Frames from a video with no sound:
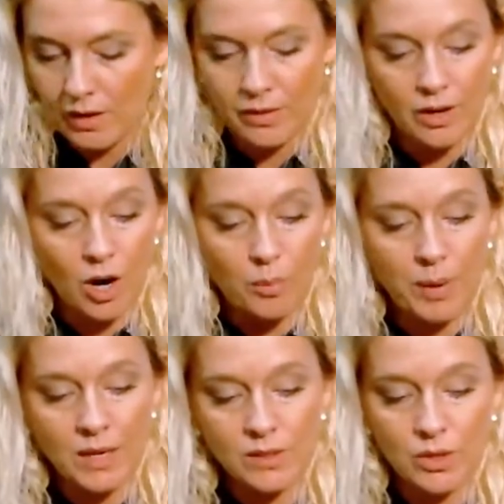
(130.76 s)
There are
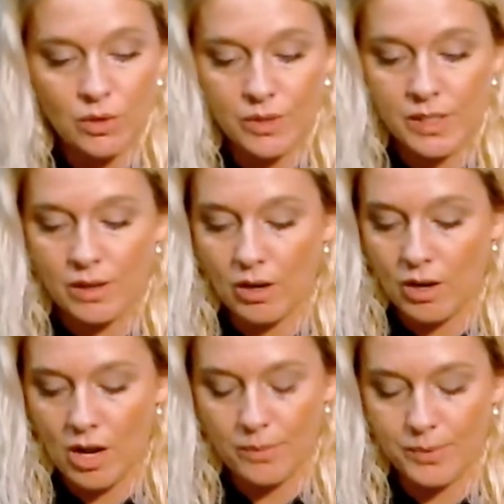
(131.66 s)
pentacles and there are
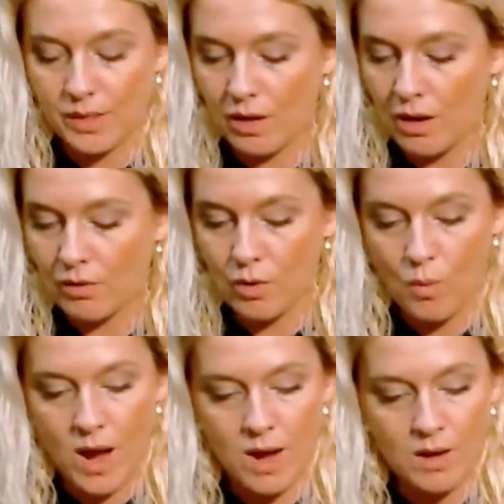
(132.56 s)
cups. There are no
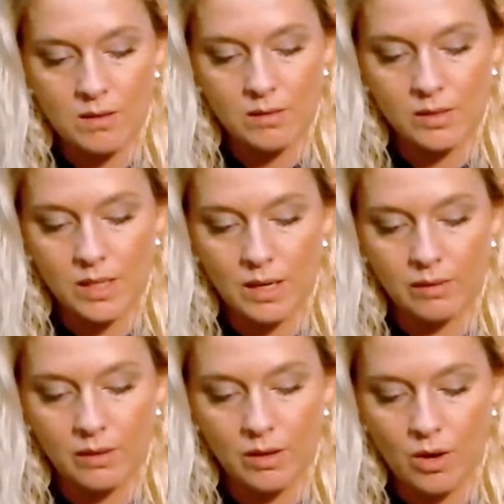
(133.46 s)
wands
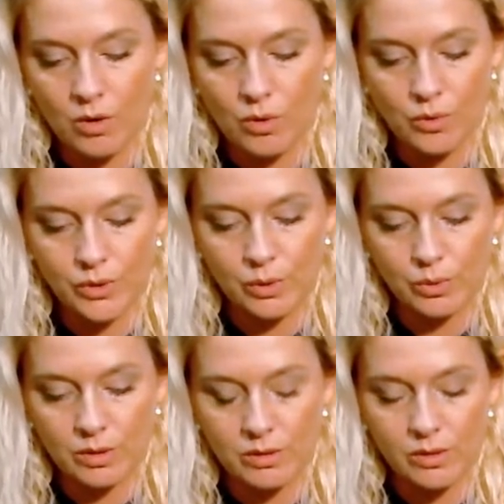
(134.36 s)
and there are no
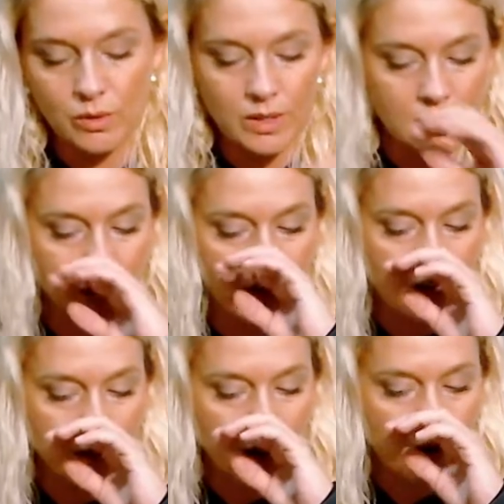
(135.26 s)
swords. So this is
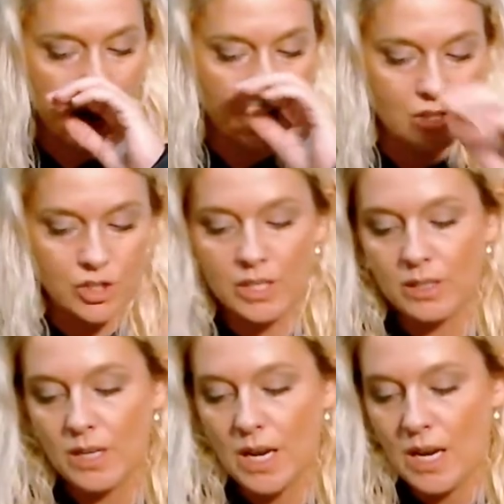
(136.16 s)
not about
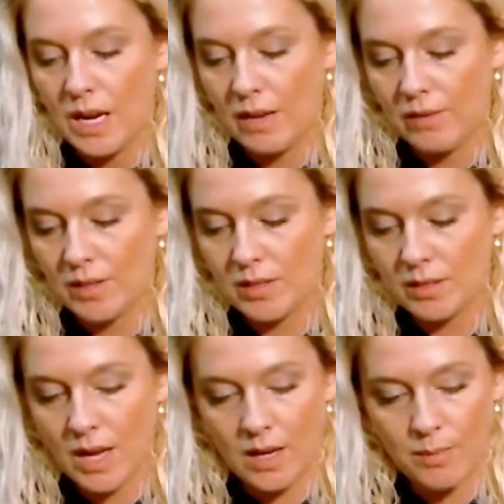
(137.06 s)
action and this is
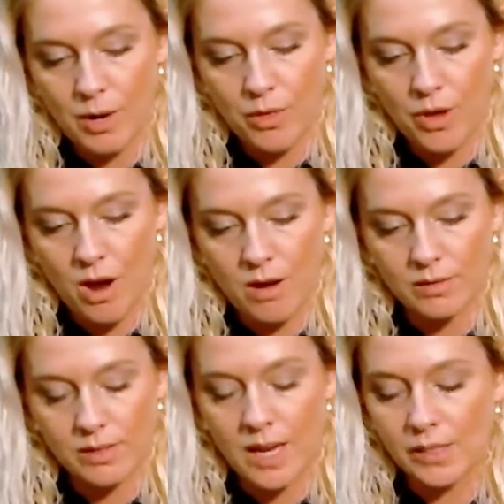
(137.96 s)
not about
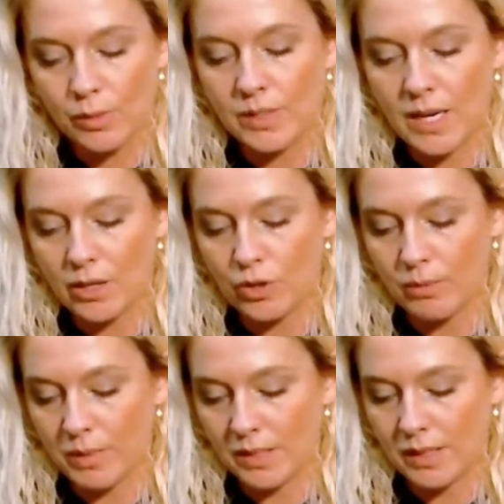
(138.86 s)
thoughts. That's what's actually
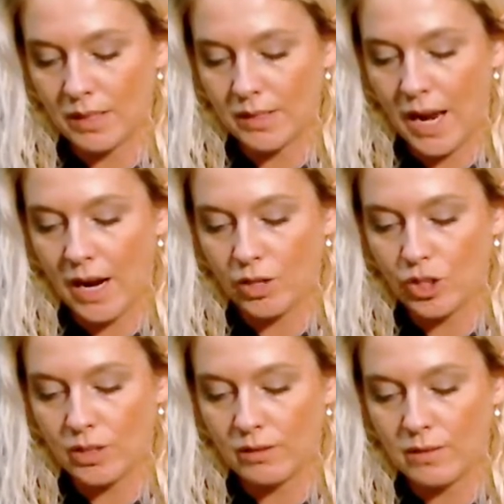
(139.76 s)
missing is
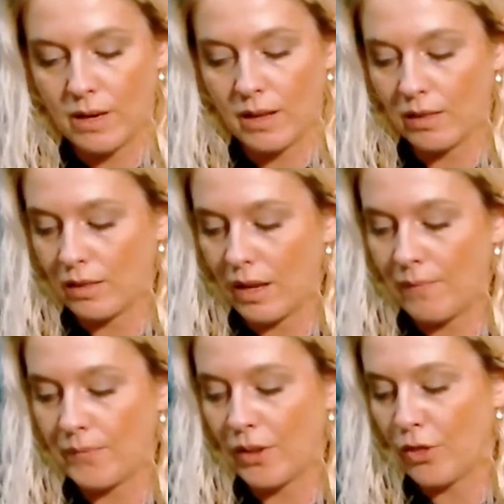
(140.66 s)
action and
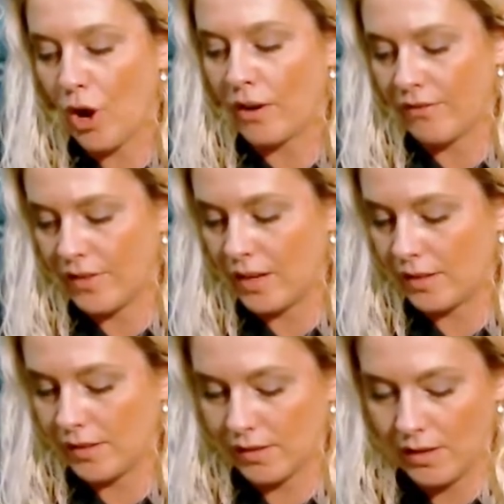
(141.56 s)
the thought of
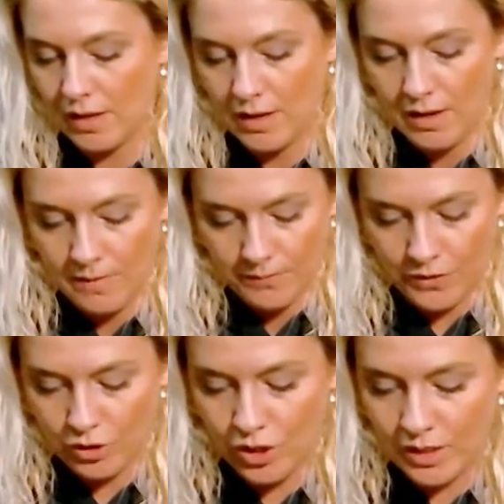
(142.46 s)
this.
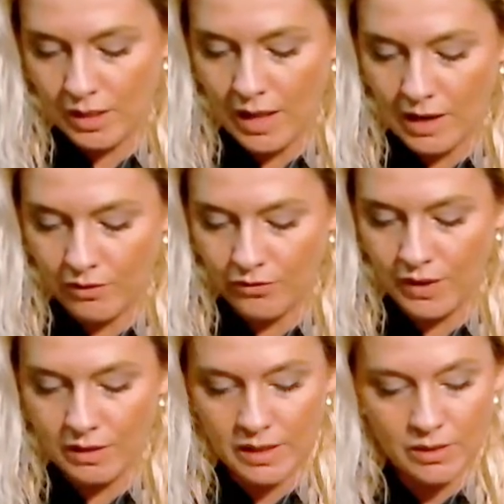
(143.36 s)
There's just a lot of
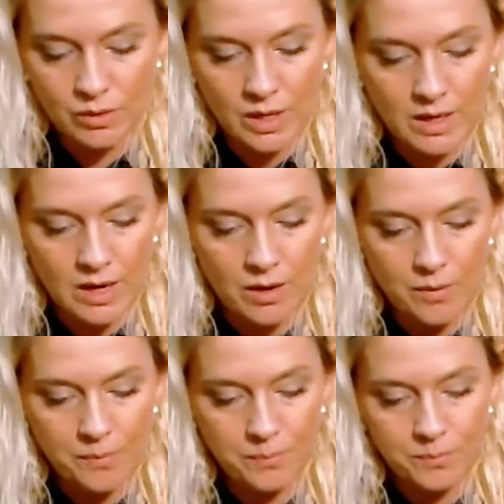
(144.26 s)
feelings right
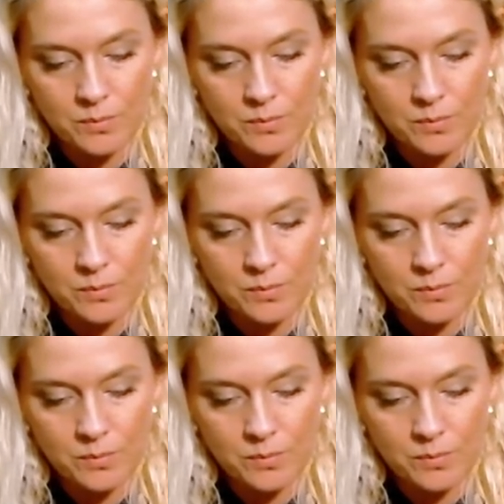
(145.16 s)
now.